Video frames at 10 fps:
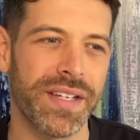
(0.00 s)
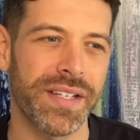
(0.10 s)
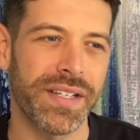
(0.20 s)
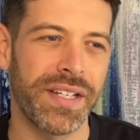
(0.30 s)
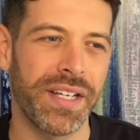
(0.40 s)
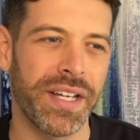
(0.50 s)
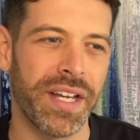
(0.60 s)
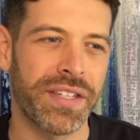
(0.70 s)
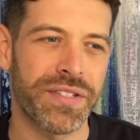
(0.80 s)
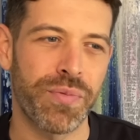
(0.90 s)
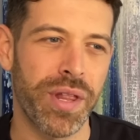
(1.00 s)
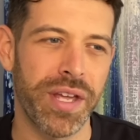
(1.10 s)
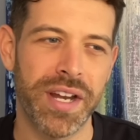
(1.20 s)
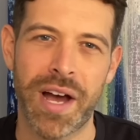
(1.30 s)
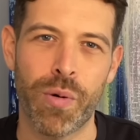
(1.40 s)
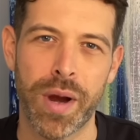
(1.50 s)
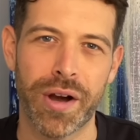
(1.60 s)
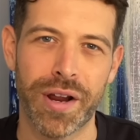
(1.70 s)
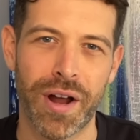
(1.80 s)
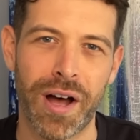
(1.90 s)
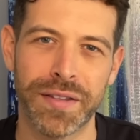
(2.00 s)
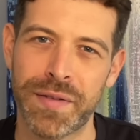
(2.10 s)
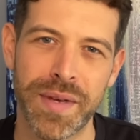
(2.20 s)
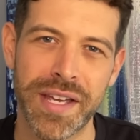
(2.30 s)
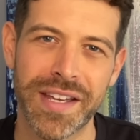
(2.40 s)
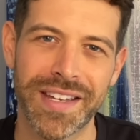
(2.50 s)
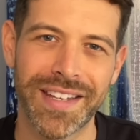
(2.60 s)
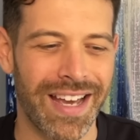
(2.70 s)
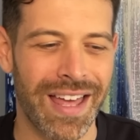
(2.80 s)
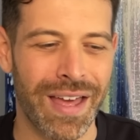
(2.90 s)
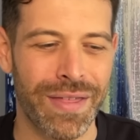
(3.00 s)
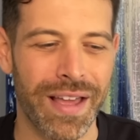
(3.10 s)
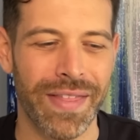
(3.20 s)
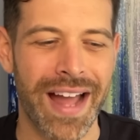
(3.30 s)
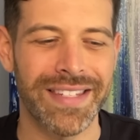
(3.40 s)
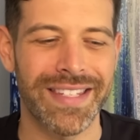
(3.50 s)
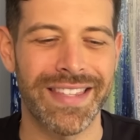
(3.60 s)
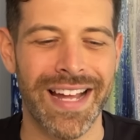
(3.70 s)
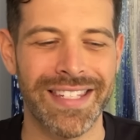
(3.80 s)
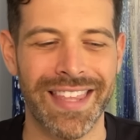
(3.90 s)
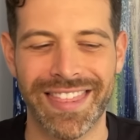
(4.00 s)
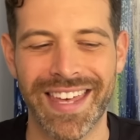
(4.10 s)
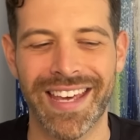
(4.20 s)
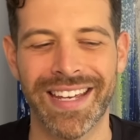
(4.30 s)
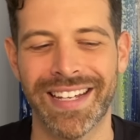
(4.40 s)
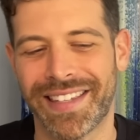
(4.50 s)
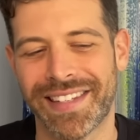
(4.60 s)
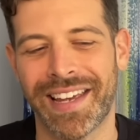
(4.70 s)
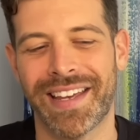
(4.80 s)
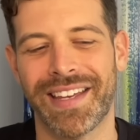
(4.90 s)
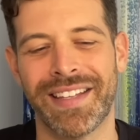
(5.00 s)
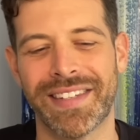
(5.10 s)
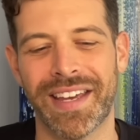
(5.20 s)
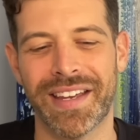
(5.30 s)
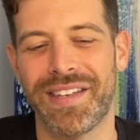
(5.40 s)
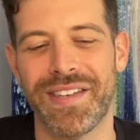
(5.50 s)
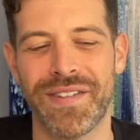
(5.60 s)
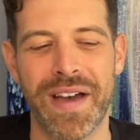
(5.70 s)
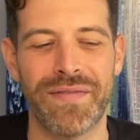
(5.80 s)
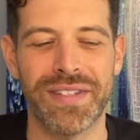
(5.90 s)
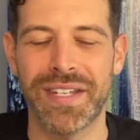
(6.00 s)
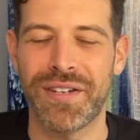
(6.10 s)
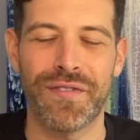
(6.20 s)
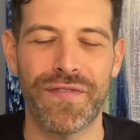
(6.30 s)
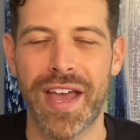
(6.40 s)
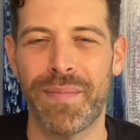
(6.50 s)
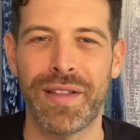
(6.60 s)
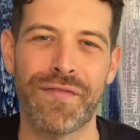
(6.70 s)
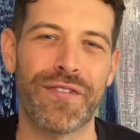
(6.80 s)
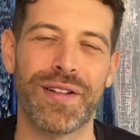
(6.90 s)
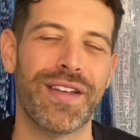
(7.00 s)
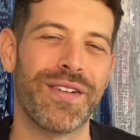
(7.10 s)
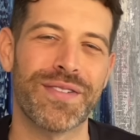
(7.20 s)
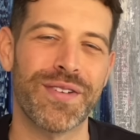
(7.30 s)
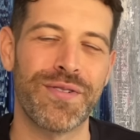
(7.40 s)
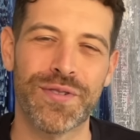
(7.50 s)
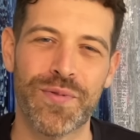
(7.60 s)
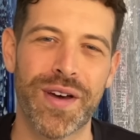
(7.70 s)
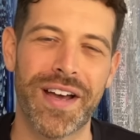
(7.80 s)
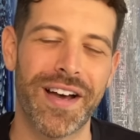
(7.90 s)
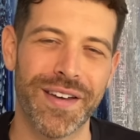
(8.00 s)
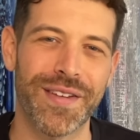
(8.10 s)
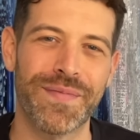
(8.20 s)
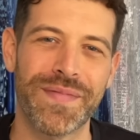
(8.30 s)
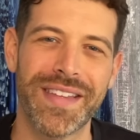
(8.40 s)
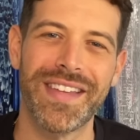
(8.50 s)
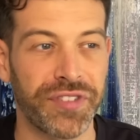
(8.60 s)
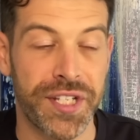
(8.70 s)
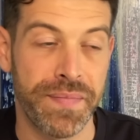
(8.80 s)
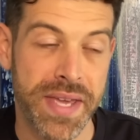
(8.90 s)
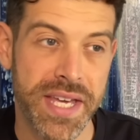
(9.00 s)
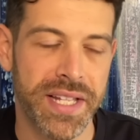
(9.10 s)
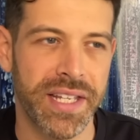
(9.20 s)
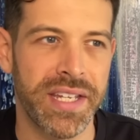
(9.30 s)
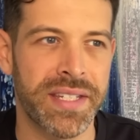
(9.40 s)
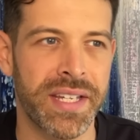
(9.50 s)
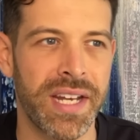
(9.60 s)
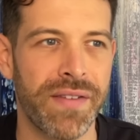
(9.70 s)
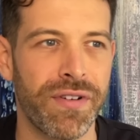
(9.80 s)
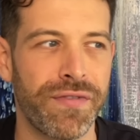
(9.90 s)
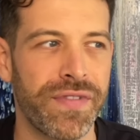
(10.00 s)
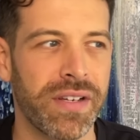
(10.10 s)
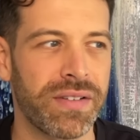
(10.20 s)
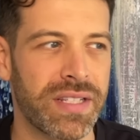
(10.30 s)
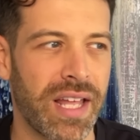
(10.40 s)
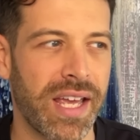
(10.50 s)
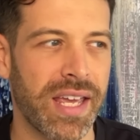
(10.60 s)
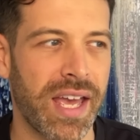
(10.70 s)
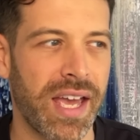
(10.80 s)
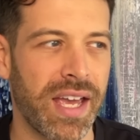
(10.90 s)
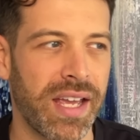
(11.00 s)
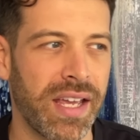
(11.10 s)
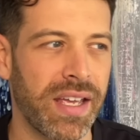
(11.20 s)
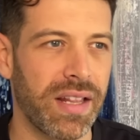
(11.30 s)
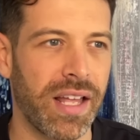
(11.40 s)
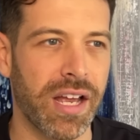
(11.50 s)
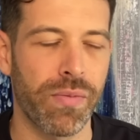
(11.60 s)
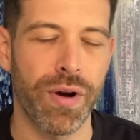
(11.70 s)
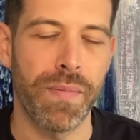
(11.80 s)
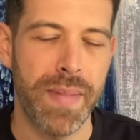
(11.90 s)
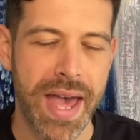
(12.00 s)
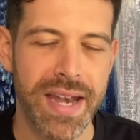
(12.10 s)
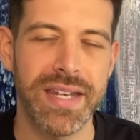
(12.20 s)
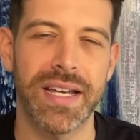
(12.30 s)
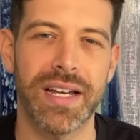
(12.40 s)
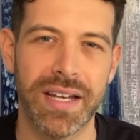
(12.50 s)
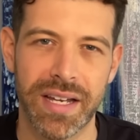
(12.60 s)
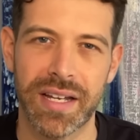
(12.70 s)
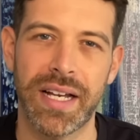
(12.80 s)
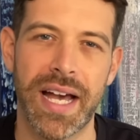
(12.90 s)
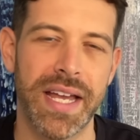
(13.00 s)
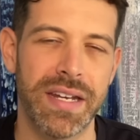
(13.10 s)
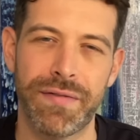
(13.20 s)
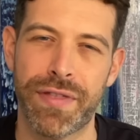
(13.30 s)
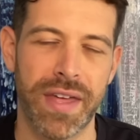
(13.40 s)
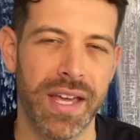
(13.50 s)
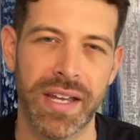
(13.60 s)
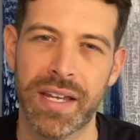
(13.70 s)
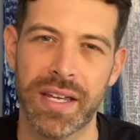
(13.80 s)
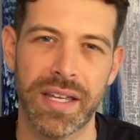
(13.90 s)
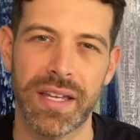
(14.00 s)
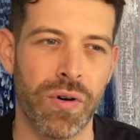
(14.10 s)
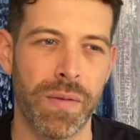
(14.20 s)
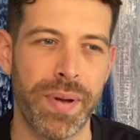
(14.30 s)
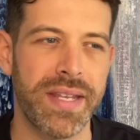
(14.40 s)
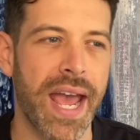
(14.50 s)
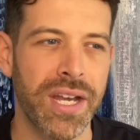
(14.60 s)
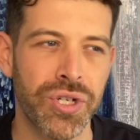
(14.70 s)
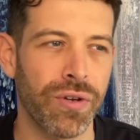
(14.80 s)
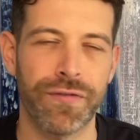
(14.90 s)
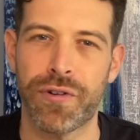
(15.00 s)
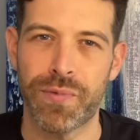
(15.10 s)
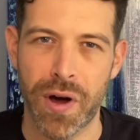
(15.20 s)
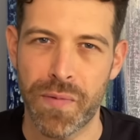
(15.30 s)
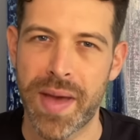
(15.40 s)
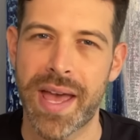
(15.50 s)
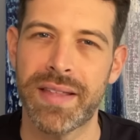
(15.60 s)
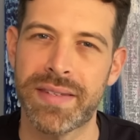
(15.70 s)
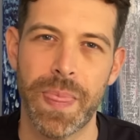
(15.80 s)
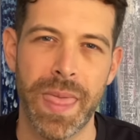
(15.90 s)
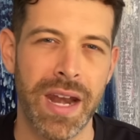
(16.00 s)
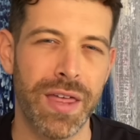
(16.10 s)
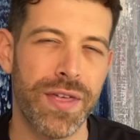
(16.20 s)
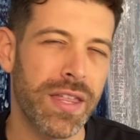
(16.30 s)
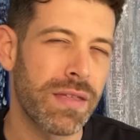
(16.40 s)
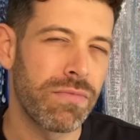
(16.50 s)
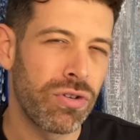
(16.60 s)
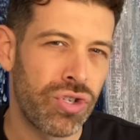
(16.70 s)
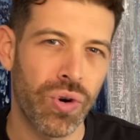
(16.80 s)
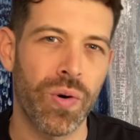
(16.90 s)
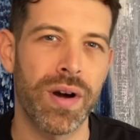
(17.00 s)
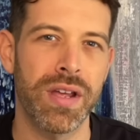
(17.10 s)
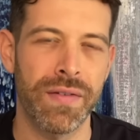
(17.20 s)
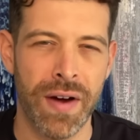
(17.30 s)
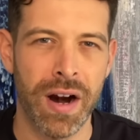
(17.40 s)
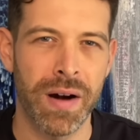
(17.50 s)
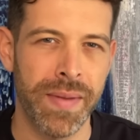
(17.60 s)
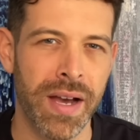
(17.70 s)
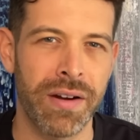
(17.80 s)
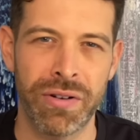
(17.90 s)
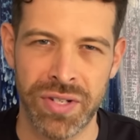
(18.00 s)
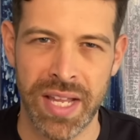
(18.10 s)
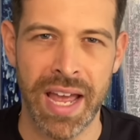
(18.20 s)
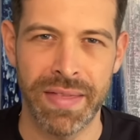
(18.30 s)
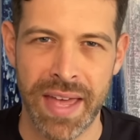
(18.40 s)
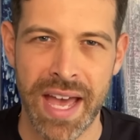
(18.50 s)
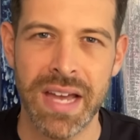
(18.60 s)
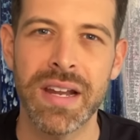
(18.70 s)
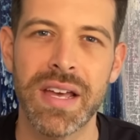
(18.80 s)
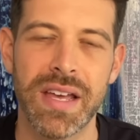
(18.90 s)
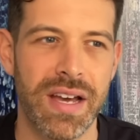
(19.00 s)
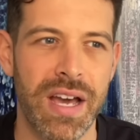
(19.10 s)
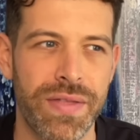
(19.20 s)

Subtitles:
it's really not weird at all to me. I think that's the thing. It's like you haven't seen your family for a little, so you just want to hug them. To me, at least, it never feels like a romantic kind of thing or potential for romance. And I think the majority of ARMY understand that. I